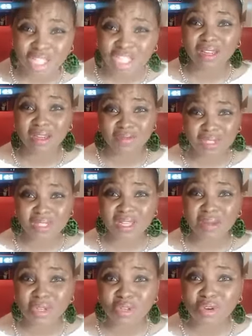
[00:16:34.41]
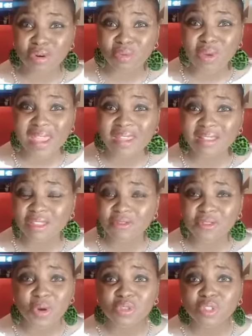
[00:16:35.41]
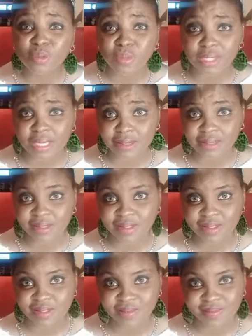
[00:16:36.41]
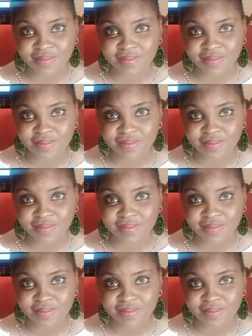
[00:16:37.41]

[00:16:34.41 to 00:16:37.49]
the love is coming your way in the first place.